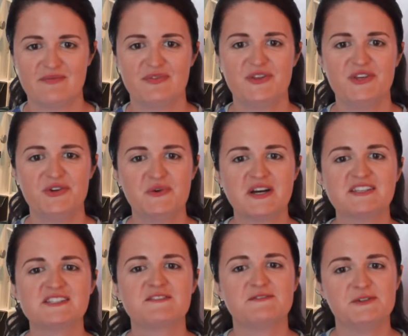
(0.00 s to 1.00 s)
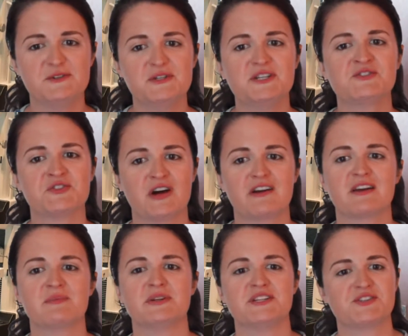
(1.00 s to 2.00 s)
the U S Food and Drug
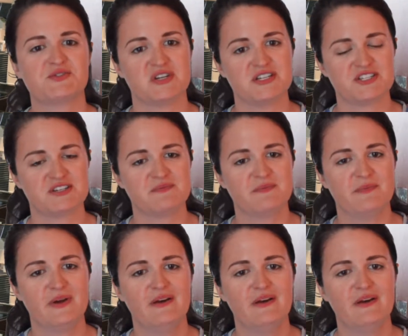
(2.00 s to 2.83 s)
Administration.